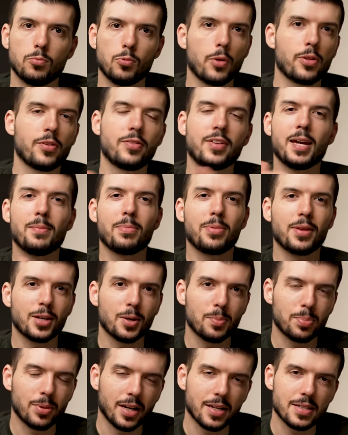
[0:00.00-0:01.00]
Well, the same thing
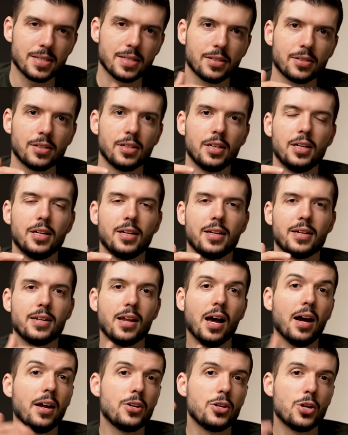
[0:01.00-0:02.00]
applies here.
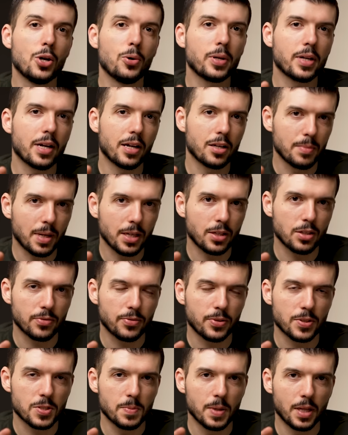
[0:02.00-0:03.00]
Not knowing how to make your
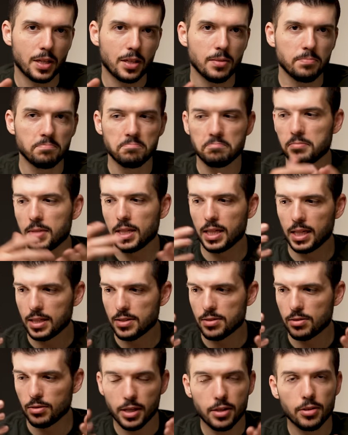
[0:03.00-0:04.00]
first million
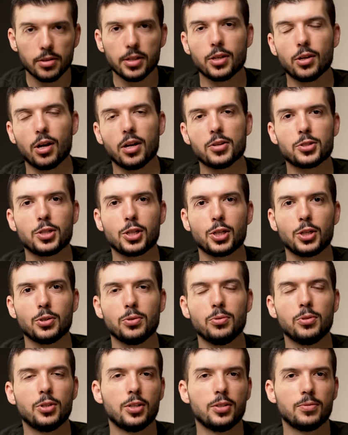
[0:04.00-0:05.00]
is literally costing
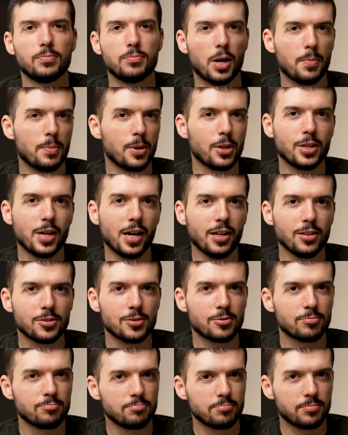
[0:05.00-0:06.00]
you a million
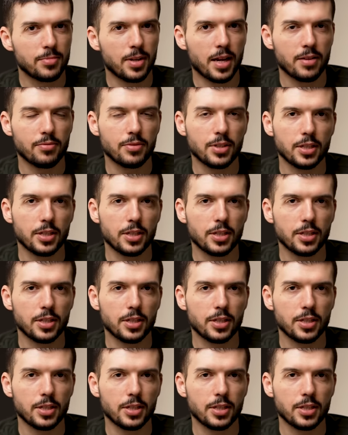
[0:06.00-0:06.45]
dollars every